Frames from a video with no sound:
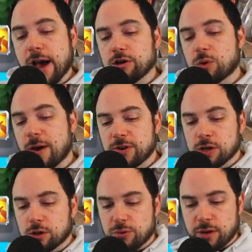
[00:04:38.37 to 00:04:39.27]
I also haven't
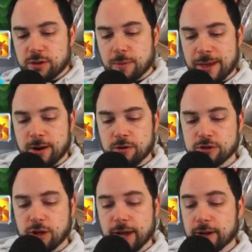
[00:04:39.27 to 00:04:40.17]
included
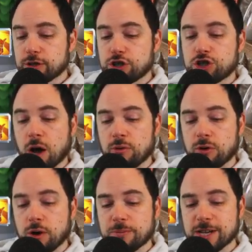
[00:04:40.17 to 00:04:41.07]
commanders like
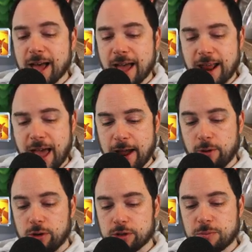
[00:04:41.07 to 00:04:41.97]
Chandragupta and
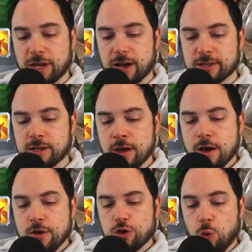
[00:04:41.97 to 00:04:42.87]
Harold because
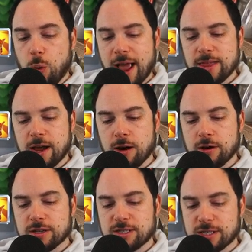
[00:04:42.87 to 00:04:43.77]
the way
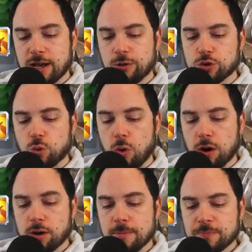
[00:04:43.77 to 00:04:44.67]
their skills
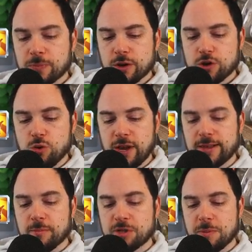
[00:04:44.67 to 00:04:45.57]
work, you
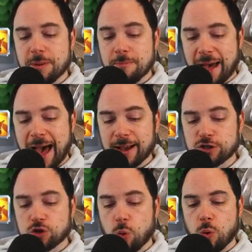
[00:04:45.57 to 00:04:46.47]
need them to be
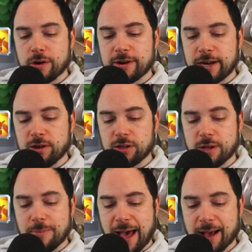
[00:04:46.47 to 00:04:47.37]
maxed or
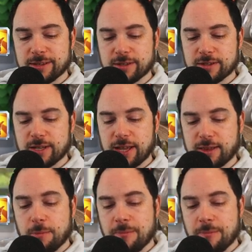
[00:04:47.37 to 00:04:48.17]
nearly maxed to get the